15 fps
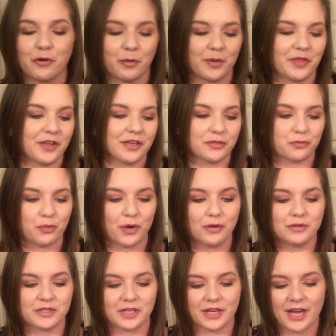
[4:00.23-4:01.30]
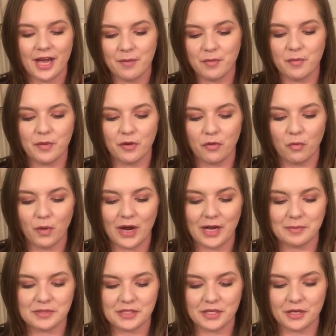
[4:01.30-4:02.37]
with these rose and chamomile
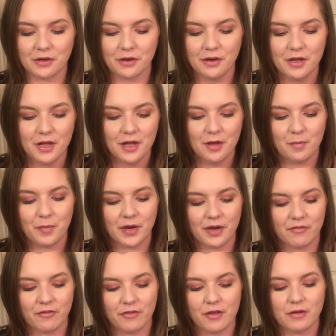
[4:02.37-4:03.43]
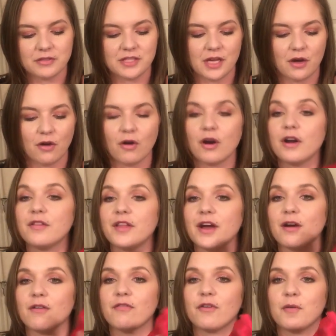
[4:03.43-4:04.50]
wipes here. But for those that aren't, they
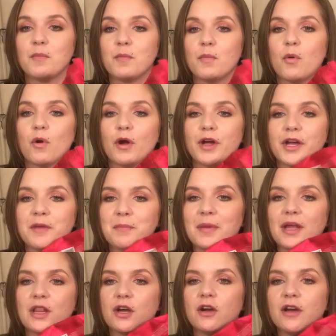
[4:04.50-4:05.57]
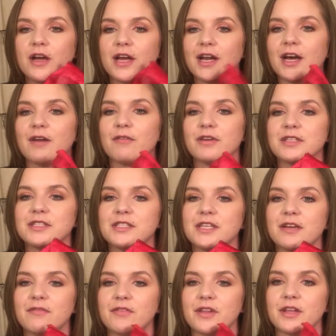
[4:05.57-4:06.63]
are from Morgan Miller, and I
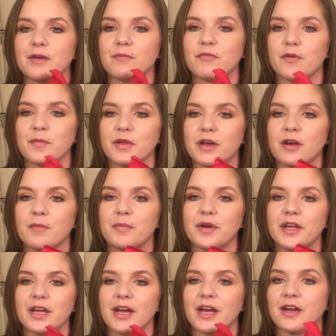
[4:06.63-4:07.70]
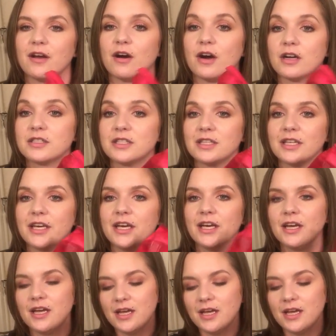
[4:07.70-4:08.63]
received them from the company in Octoly.